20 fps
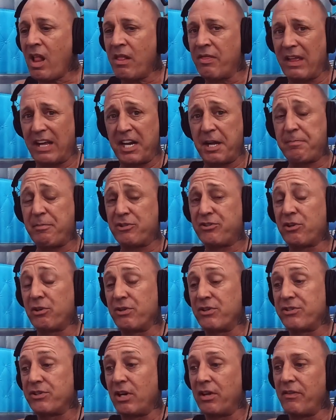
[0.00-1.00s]
And that
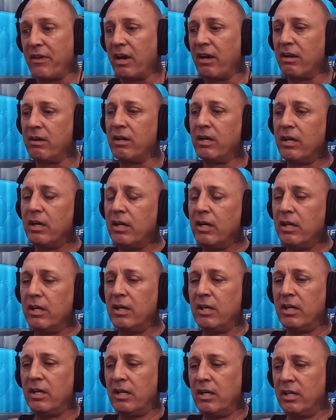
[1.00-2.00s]
episode is on there.
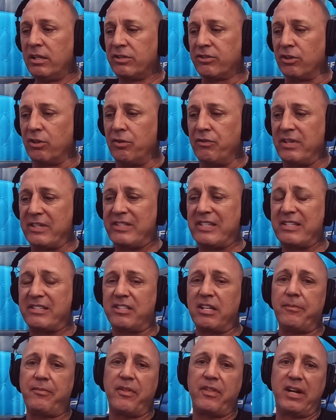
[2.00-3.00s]
So this
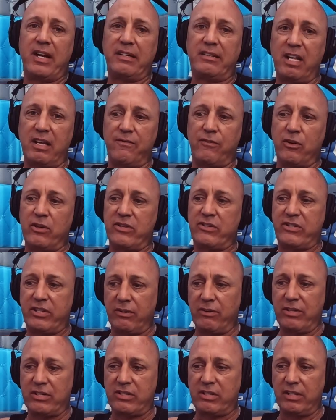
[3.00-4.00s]
is something that I take very
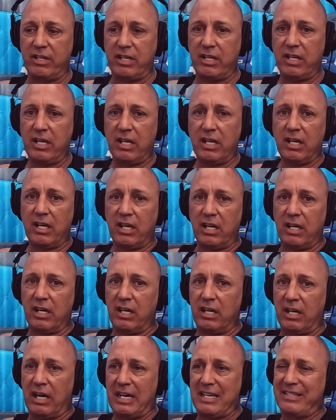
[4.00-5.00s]
seriously.
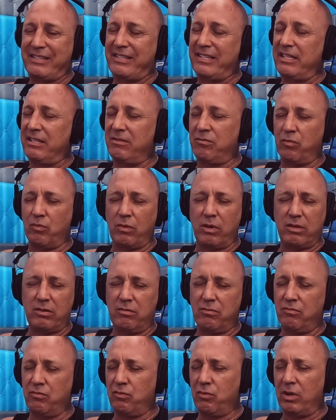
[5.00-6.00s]
I see
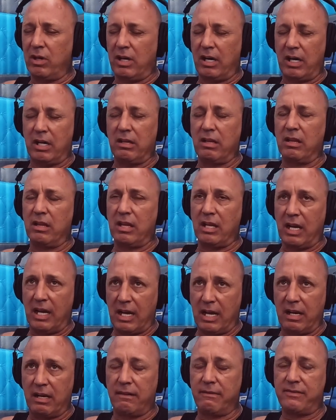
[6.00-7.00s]
a
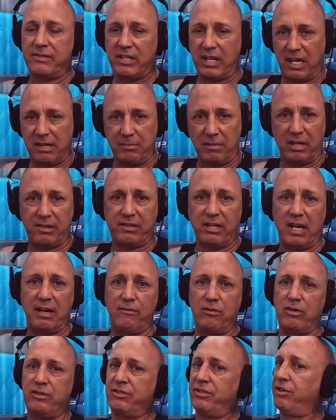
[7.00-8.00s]
lot of Sidemount
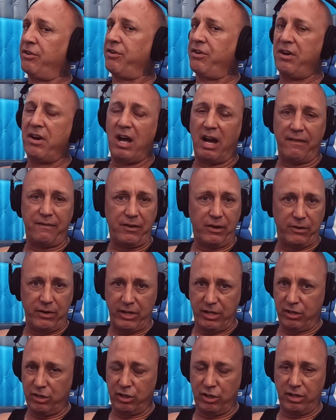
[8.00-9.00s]
divers that are not
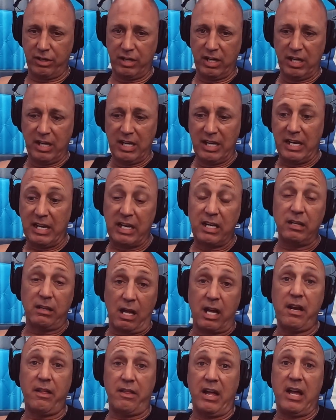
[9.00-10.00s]
very good. And a
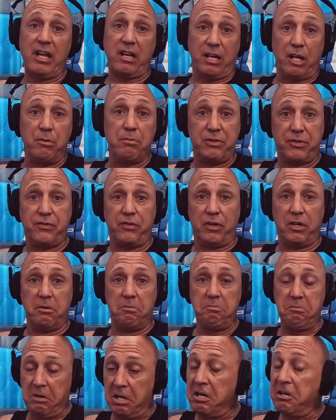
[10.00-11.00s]
lot of that comes
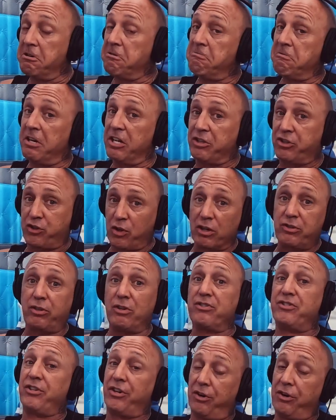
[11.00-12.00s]
from
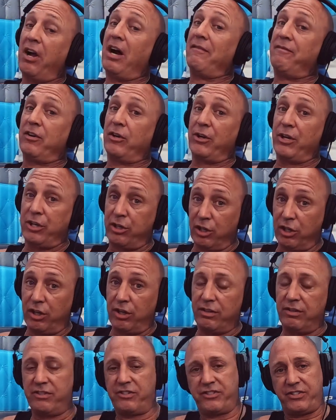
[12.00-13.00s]
instructors that are not very
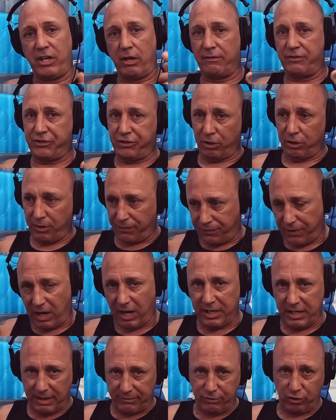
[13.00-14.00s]
good.
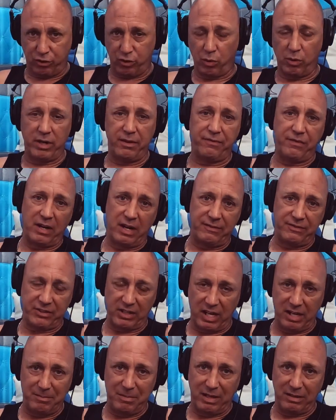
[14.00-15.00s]
Self-certifying after 25
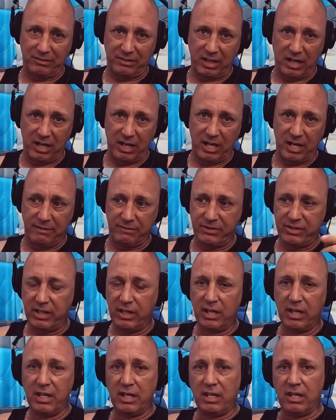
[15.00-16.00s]
Sidemount dives,
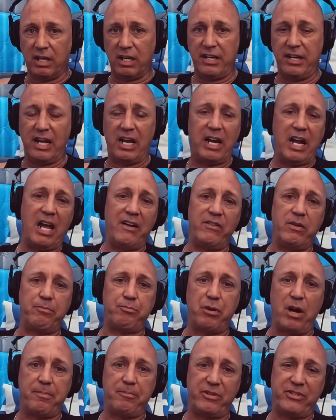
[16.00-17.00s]
not
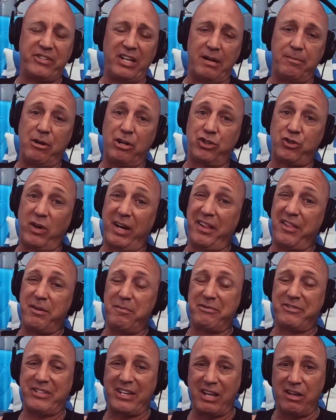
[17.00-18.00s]
having proper Sidemount training
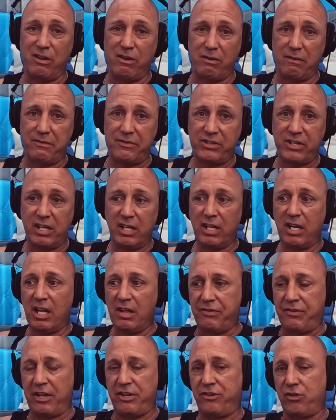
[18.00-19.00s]
themselves.
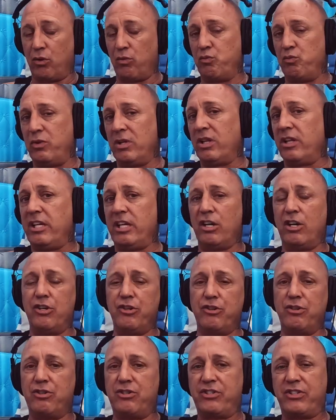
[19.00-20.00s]
They don't really
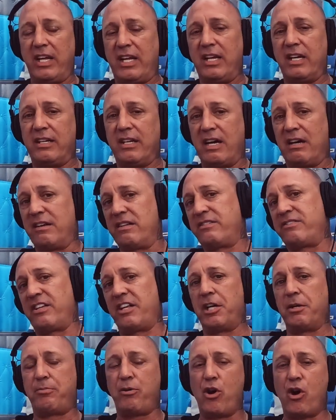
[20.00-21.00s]
understand how to
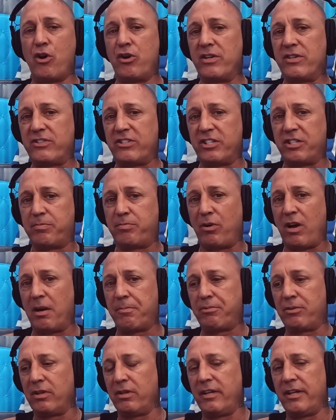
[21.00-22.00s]
set up harnesses
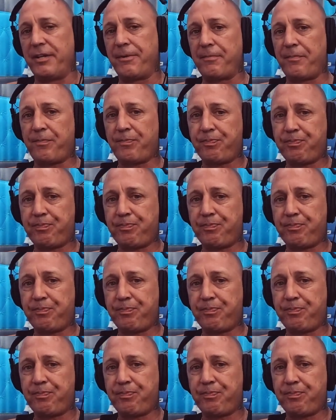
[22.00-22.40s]
properly,